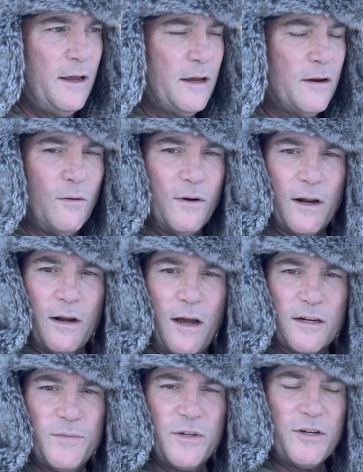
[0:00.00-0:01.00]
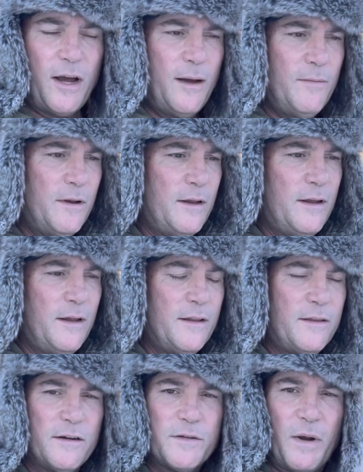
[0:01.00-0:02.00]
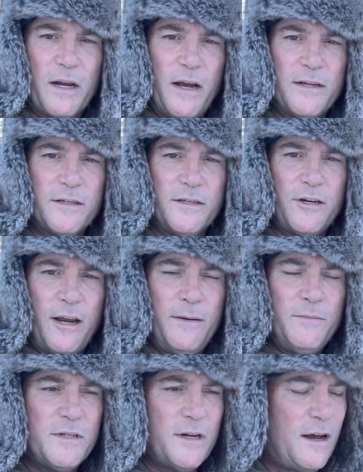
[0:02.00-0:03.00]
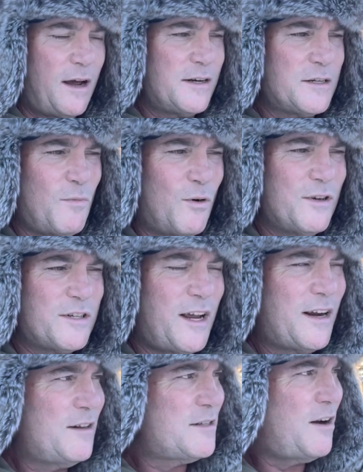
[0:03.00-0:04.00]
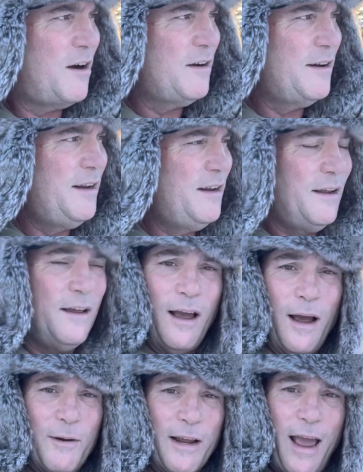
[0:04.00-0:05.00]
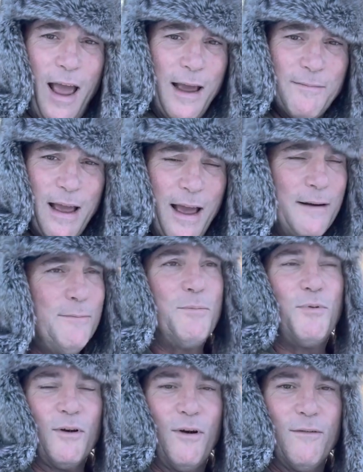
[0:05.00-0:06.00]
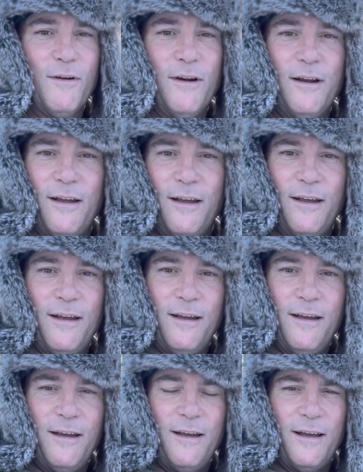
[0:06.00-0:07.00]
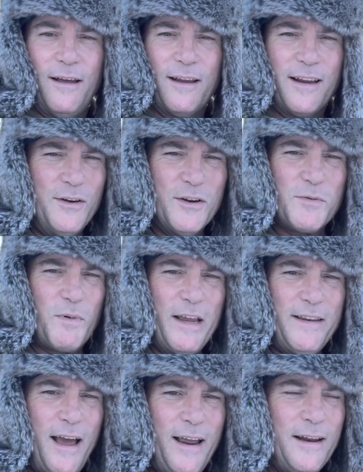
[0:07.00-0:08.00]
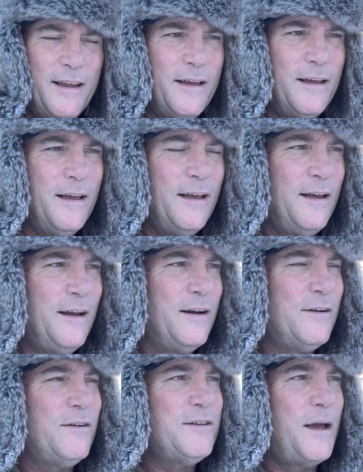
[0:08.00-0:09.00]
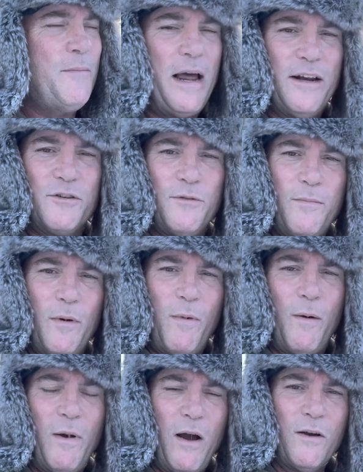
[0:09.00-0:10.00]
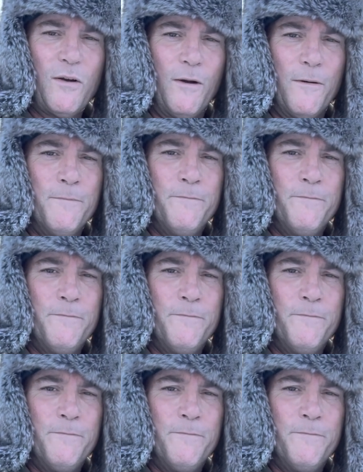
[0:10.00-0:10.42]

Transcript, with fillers: going on a locksmith job. There's my cousin James on his motorcycle, his Harley. I'm like, hey man, pull over. Can you explain that? Another time I had a dream about my uncle